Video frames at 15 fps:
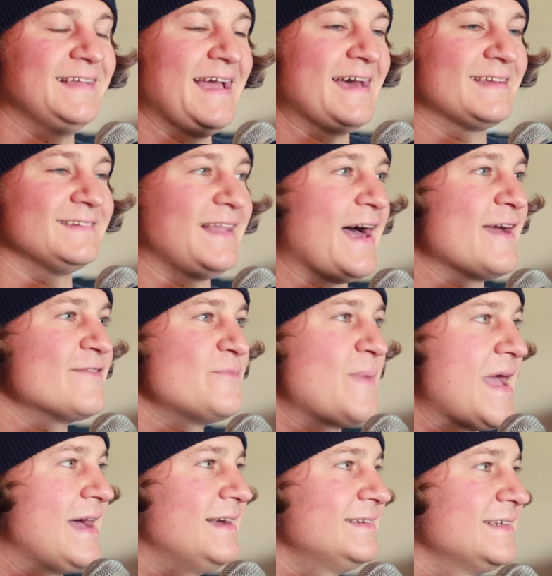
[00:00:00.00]
had a live
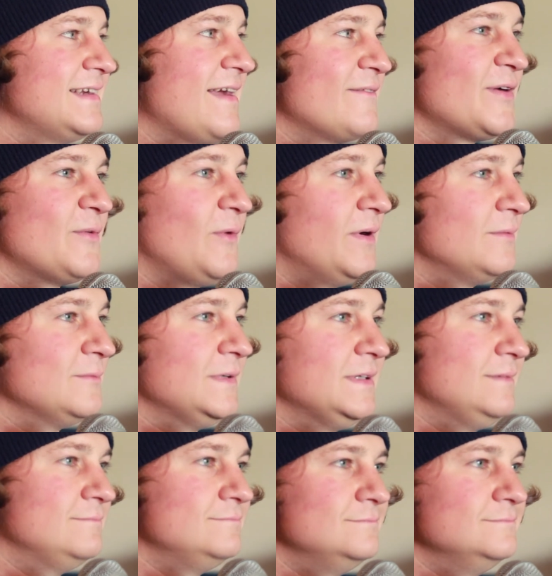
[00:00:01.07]
band, and everyone
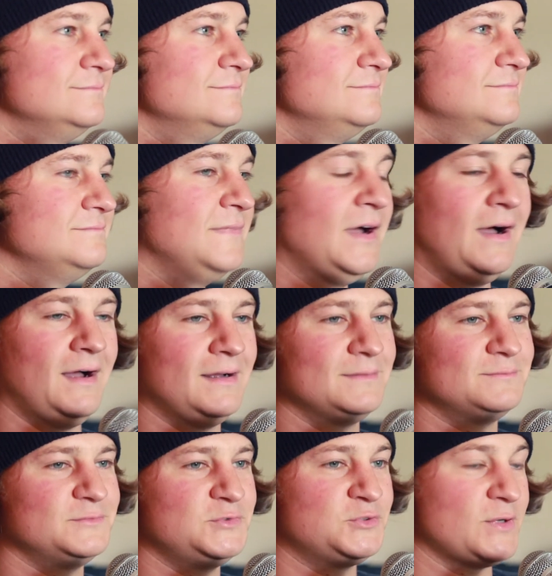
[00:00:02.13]
would
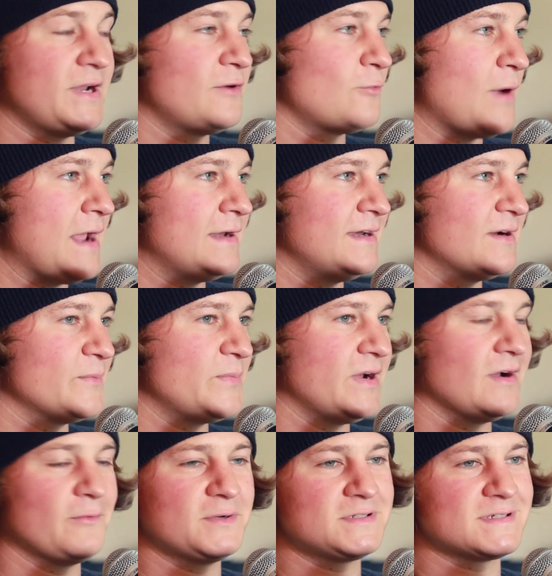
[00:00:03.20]
drink Rainier
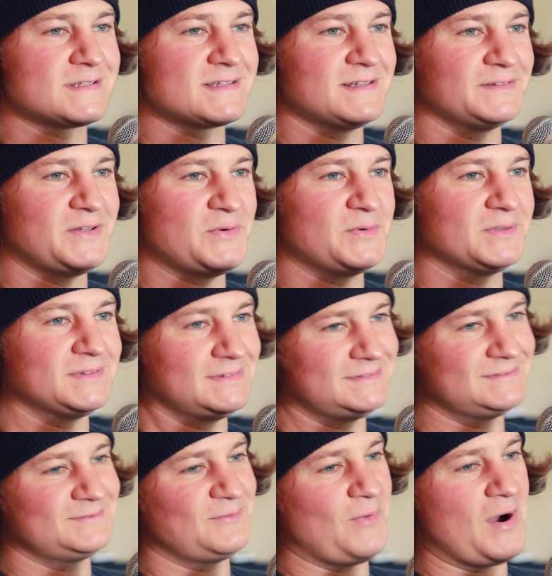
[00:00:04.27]
beer, which is the local
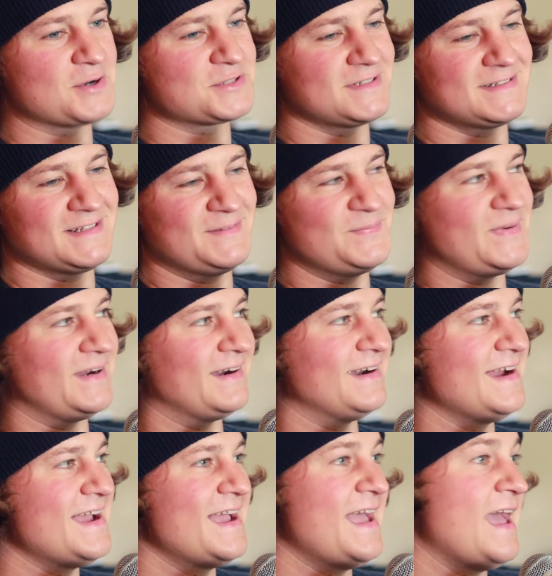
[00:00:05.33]
Washington
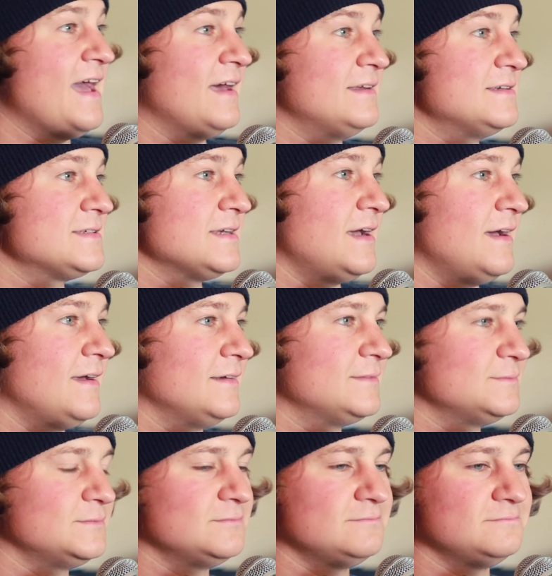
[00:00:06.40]
beer, and
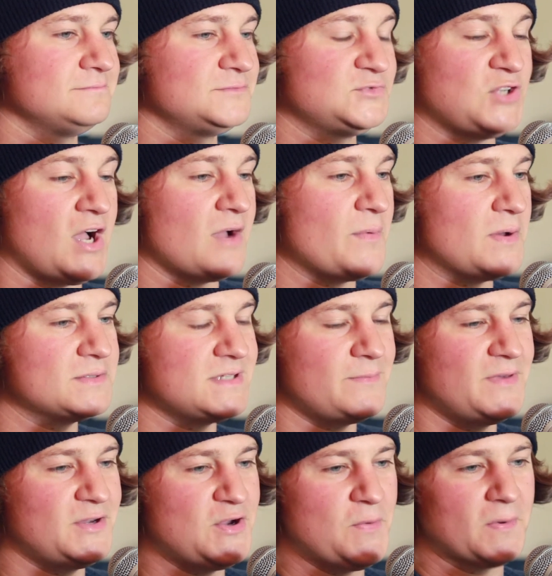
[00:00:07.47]
talk about
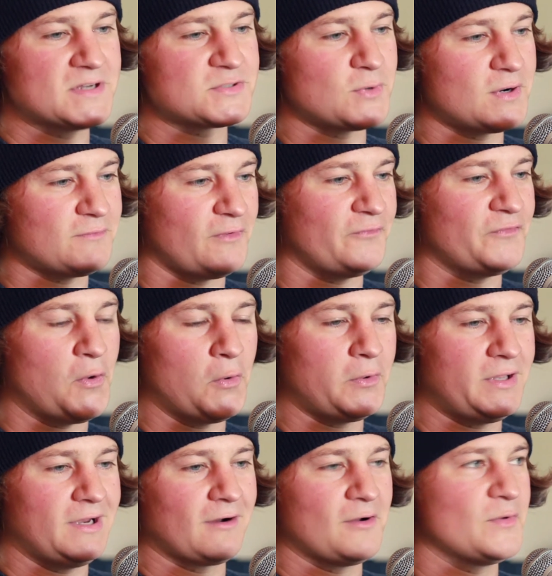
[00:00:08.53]
DB Cooper. He's sort of a folk
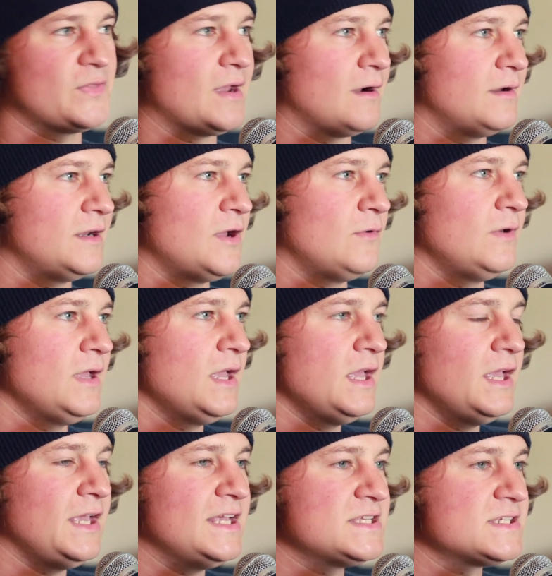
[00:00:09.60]
hero there, you know.
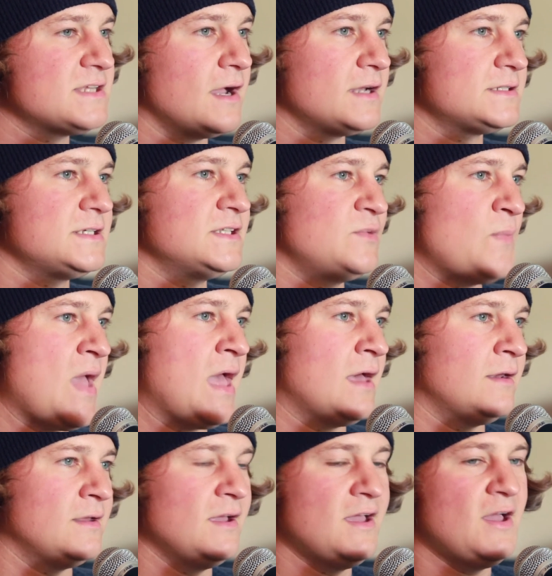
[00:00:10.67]
He stuck it to the
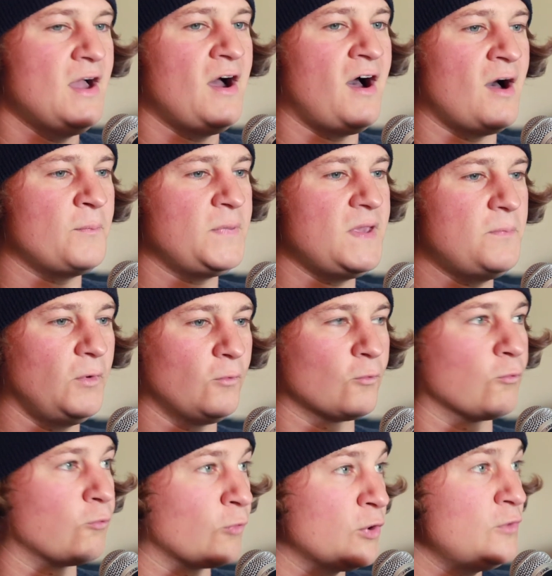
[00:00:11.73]
man.
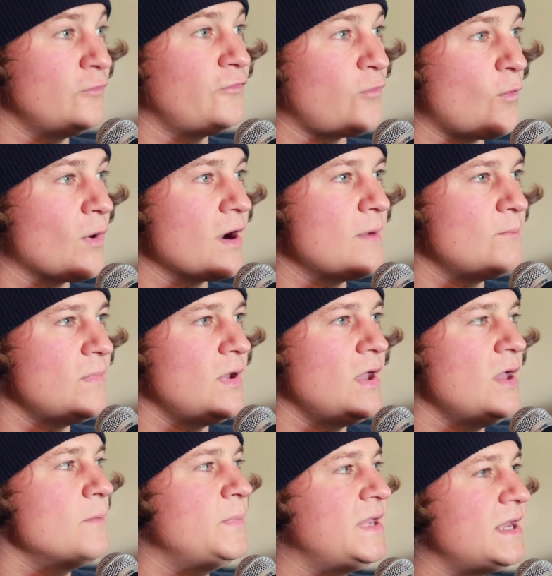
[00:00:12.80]
People root for him
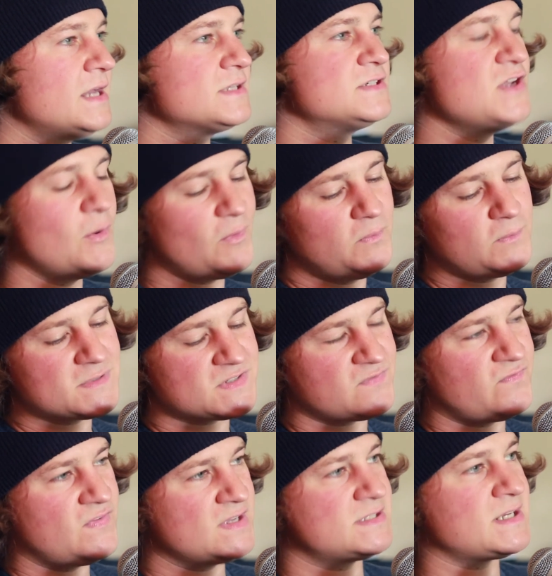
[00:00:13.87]
because no one was
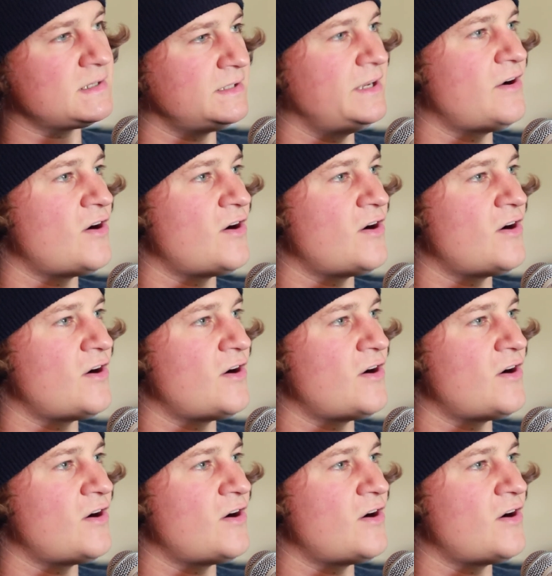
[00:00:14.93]
physically